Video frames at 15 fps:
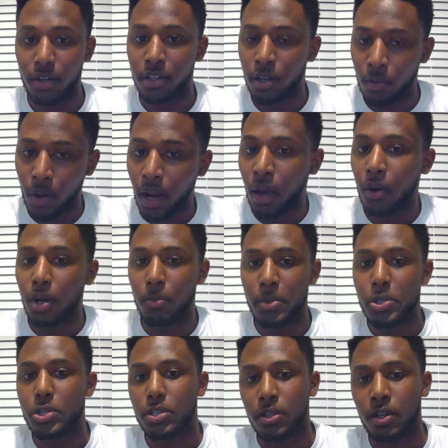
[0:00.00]
Get around a
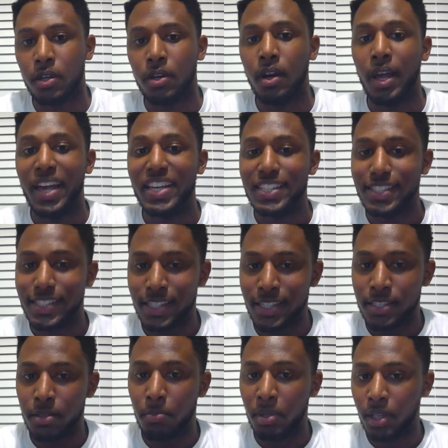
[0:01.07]
mature,
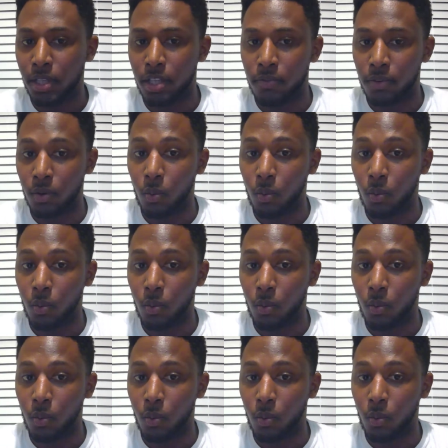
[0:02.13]
seasoned believer,